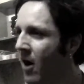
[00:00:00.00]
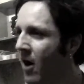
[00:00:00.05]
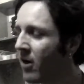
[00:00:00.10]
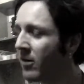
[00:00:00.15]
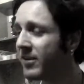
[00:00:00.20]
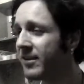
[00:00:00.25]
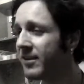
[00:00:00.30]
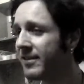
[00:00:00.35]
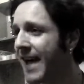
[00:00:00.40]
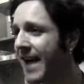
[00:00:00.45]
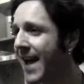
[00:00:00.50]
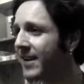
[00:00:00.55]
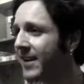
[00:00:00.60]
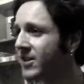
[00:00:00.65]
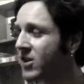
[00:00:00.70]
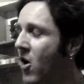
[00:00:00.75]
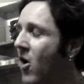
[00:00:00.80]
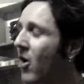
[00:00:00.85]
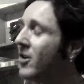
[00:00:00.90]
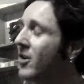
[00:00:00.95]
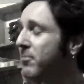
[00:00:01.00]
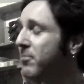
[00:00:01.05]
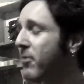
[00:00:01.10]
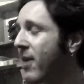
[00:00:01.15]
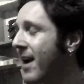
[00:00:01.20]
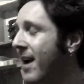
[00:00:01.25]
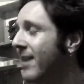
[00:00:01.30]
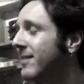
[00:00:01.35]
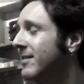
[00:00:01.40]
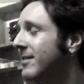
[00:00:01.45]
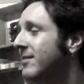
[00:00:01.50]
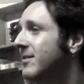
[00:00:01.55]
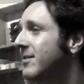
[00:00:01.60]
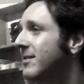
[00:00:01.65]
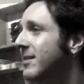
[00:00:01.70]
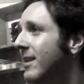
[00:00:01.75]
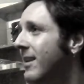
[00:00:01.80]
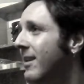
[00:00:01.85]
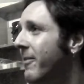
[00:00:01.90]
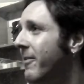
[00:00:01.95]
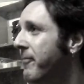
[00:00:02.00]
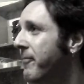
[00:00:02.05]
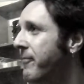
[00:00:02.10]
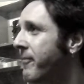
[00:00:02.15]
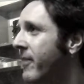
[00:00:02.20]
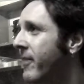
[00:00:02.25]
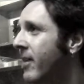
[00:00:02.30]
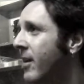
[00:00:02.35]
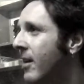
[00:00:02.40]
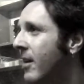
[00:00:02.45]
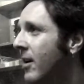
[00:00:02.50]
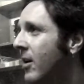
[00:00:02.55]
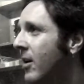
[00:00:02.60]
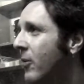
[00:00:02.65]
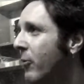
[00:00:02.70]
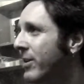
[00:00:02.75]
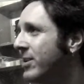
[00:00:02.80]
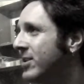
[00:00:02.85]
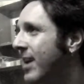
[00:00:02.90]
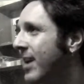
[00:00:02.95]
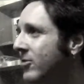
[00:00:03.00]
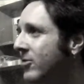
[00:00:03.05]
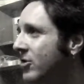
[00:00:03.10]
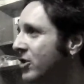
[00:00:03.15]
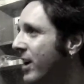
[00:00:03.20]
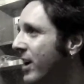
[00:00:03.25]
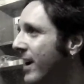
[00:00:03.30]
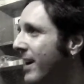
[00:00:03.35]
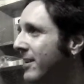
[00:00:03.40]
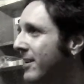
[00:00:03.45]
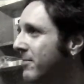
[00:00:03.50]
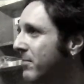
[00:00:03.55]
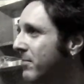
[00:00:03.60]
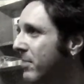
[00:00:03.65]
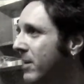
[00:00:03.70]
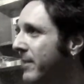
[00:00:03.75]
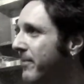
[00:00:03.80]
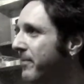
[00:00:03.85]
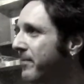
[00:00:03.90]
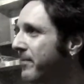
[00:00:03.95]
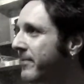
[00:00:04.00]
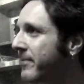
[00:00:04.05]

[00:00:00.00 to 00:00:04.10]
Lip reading: other than that, it's hard to practice. We sound check, but